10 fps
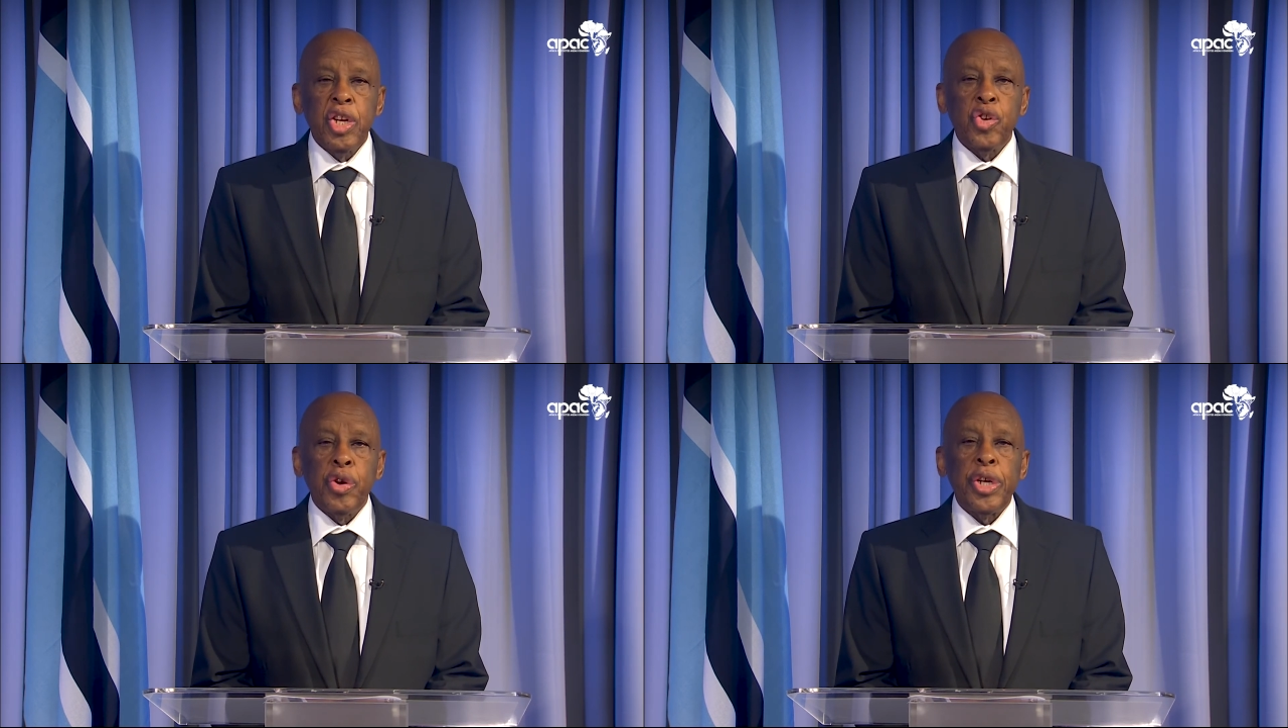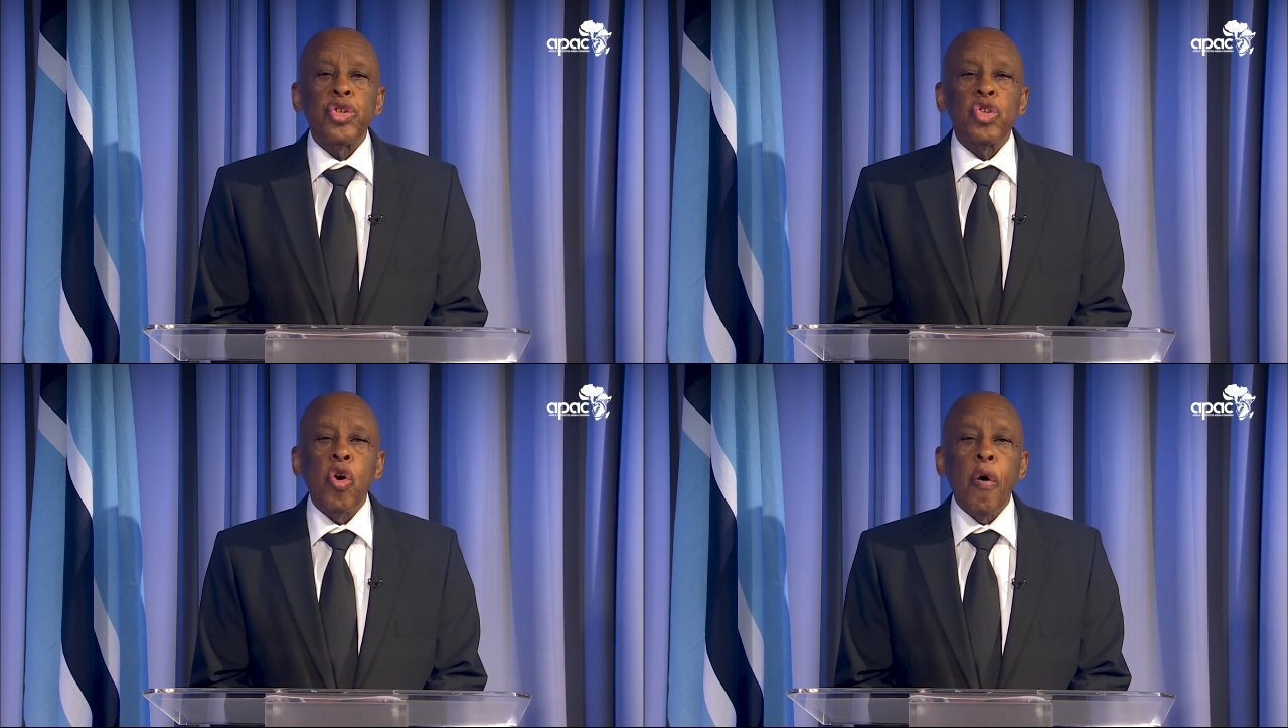to
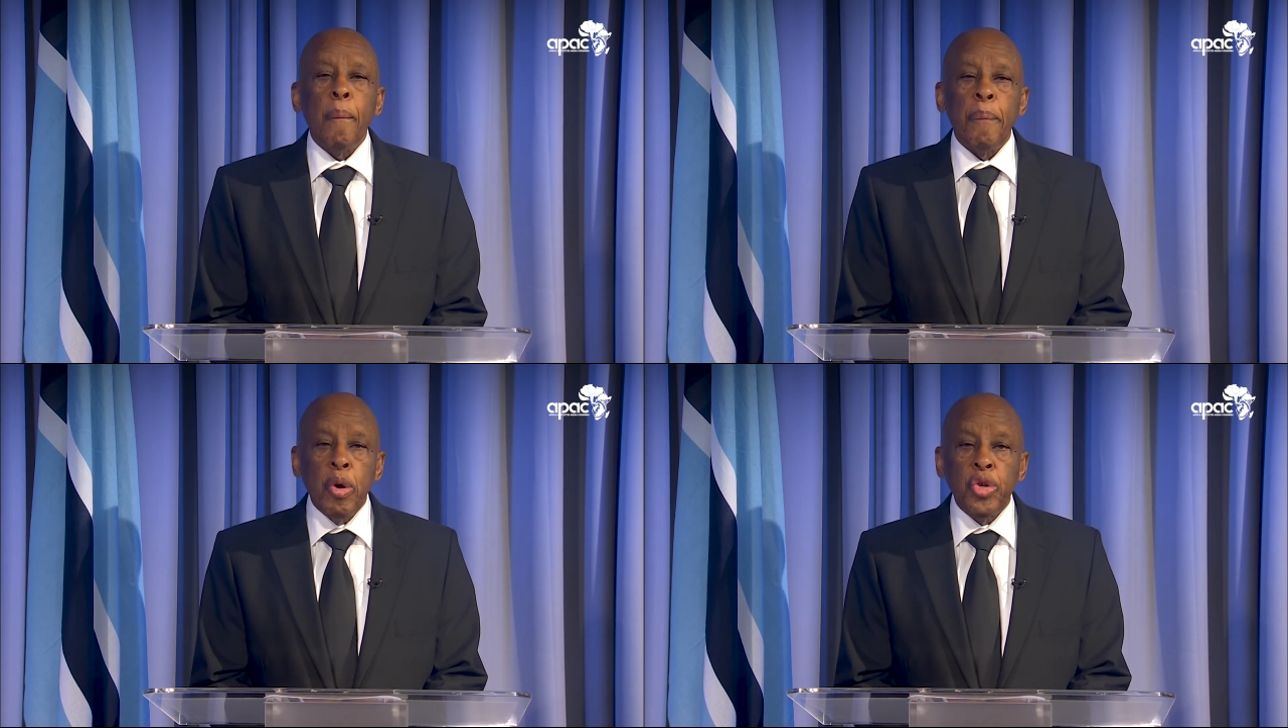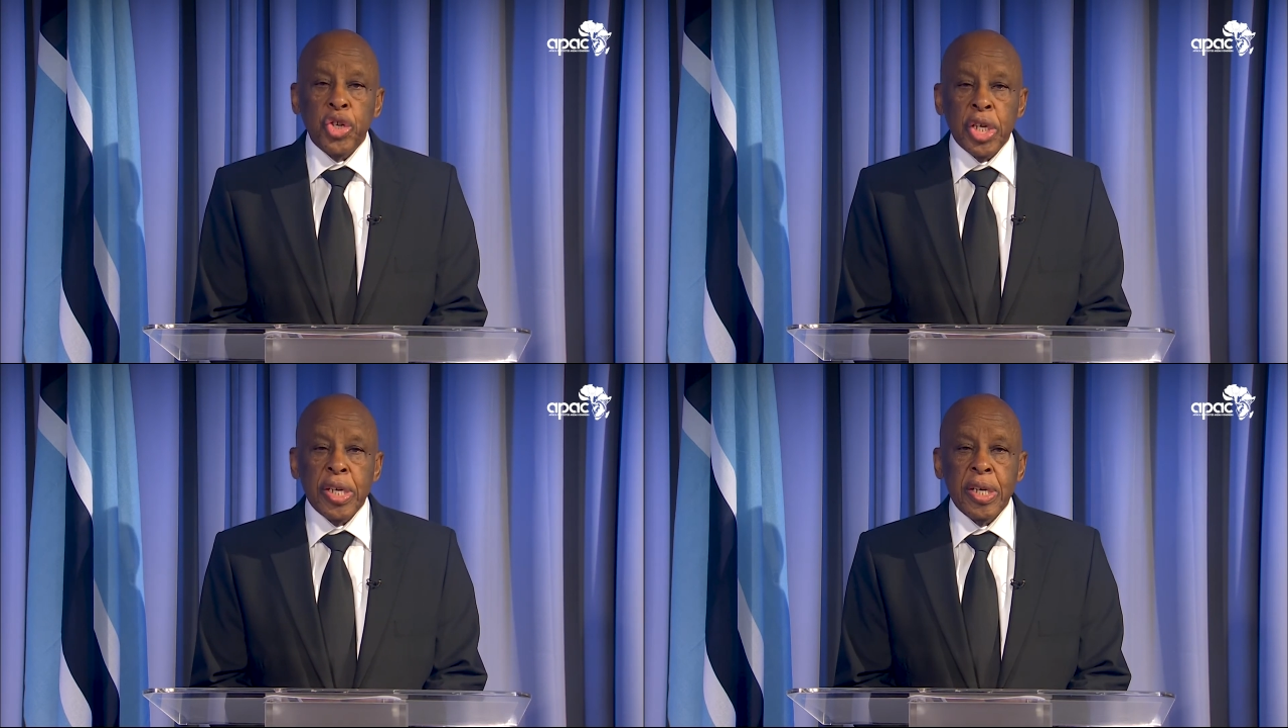ensure
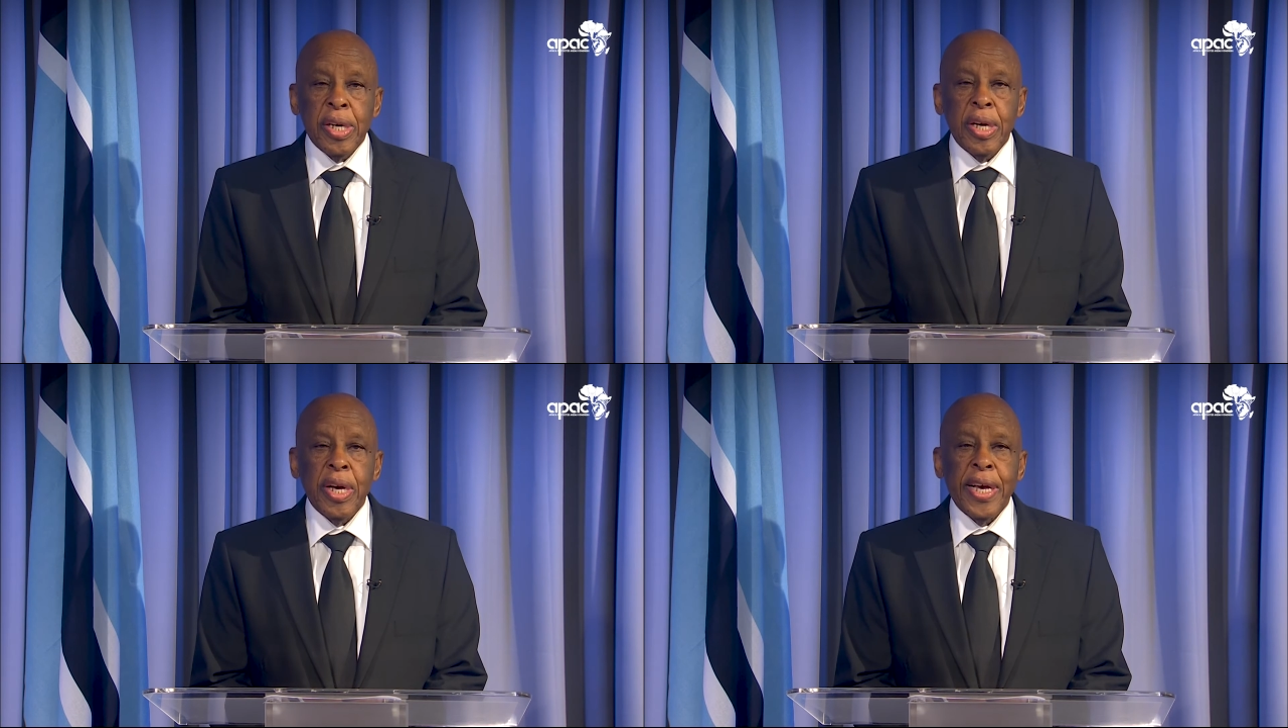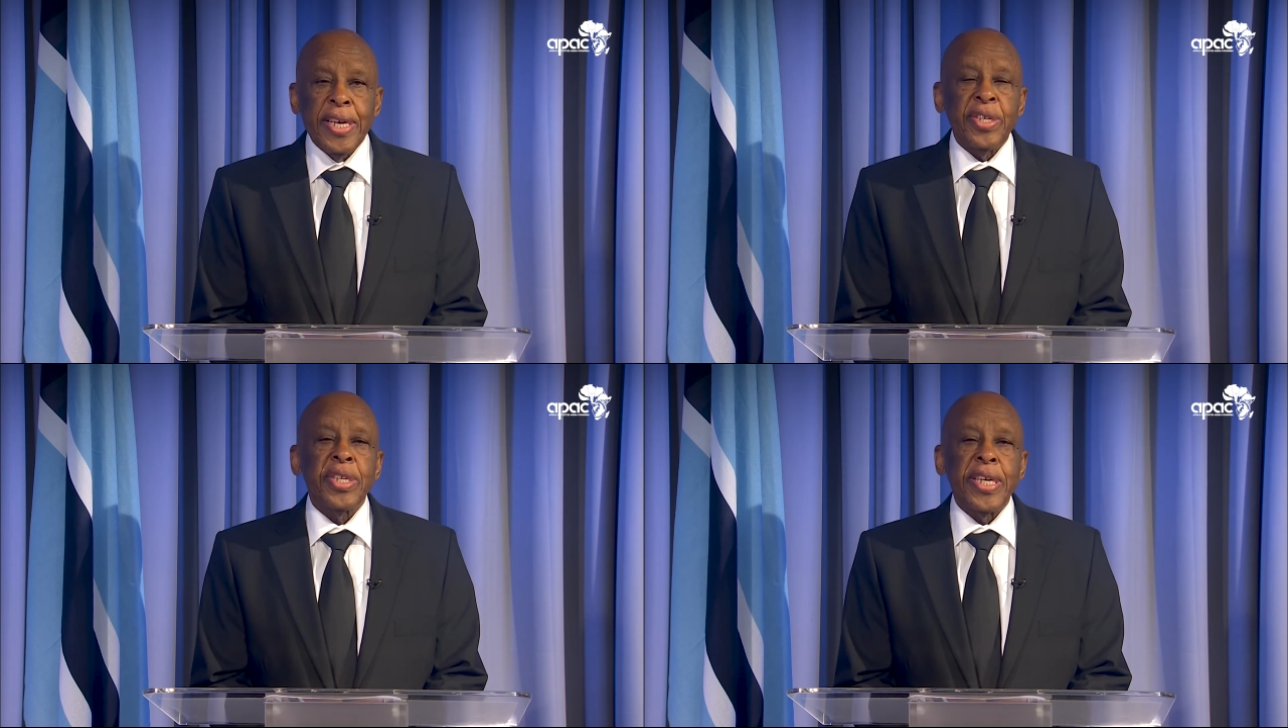poaching
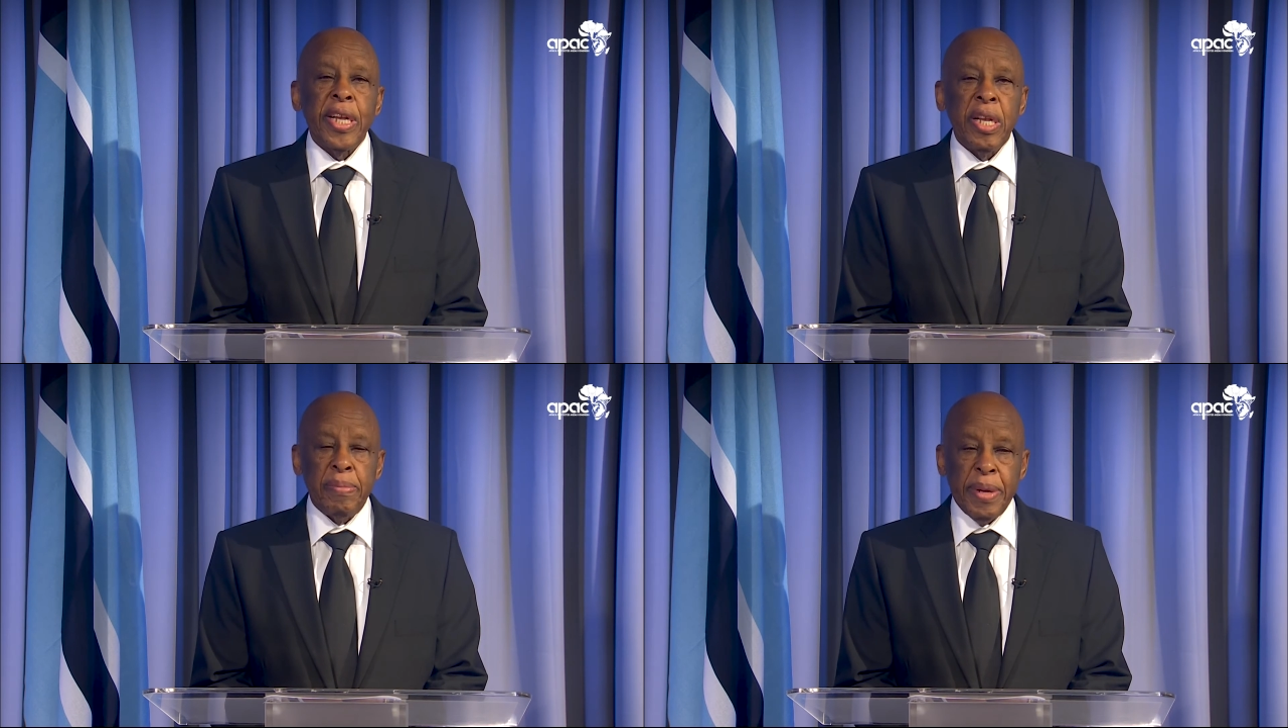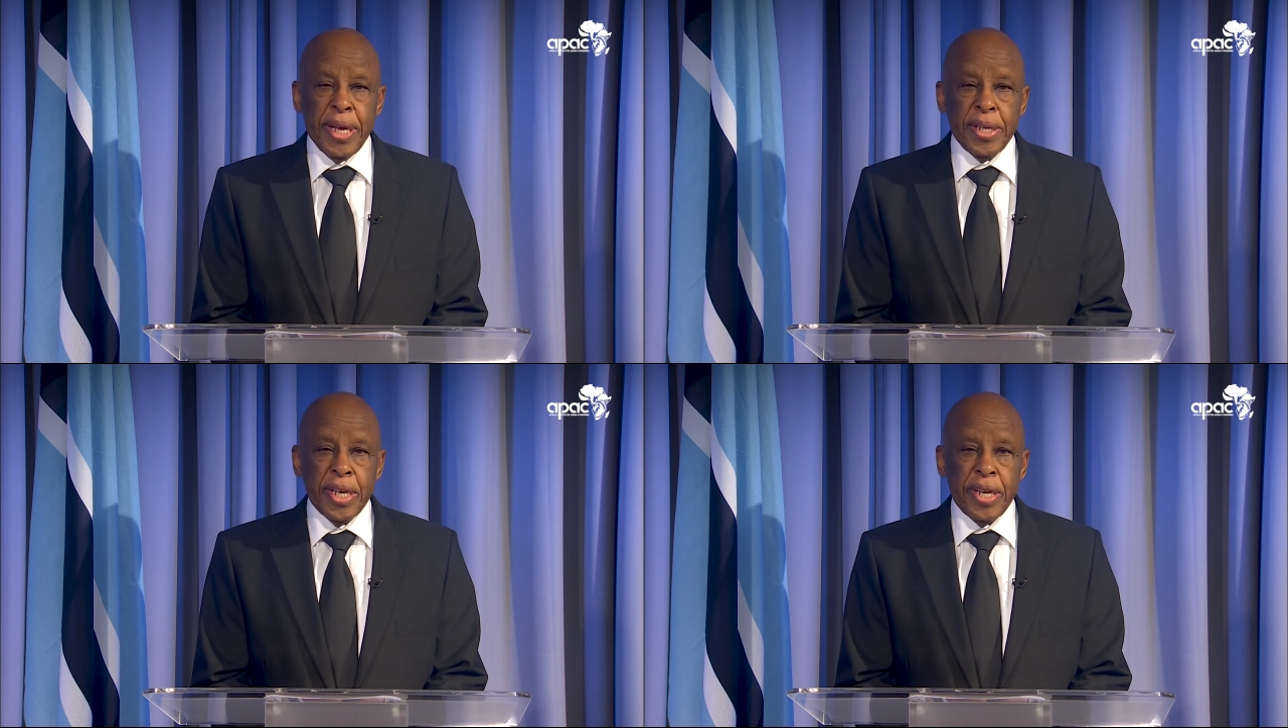is
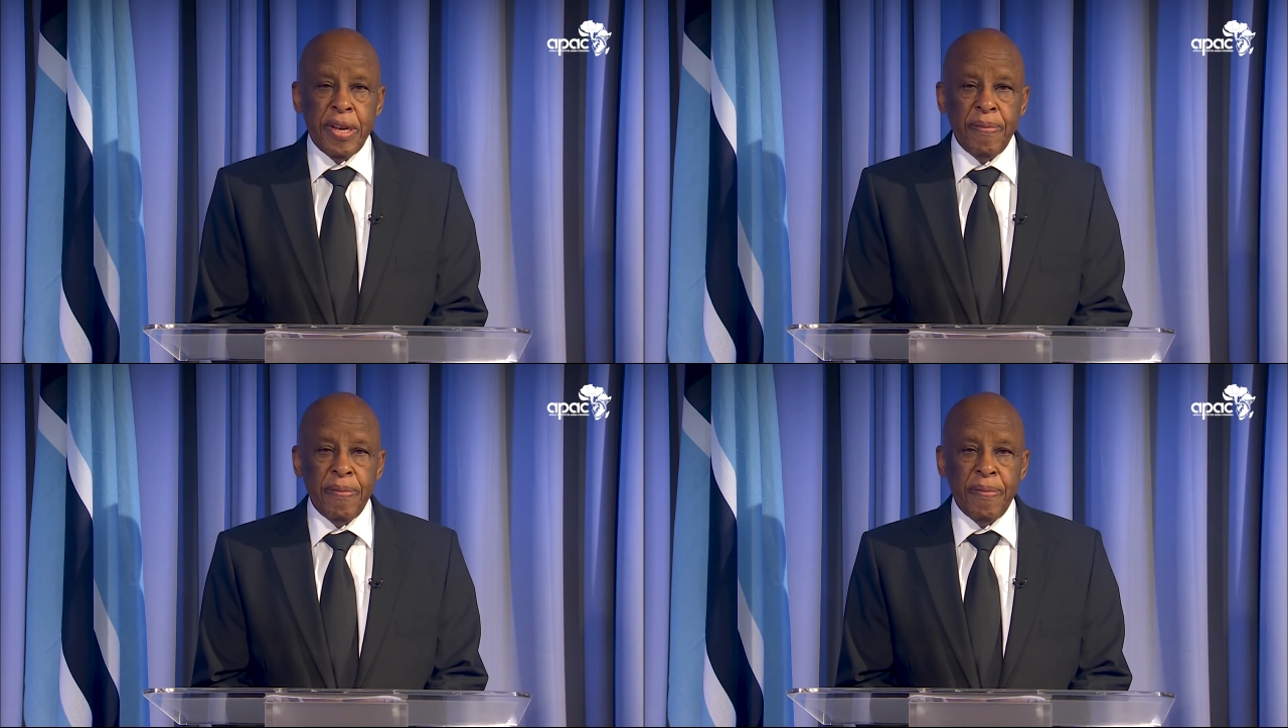eliminated.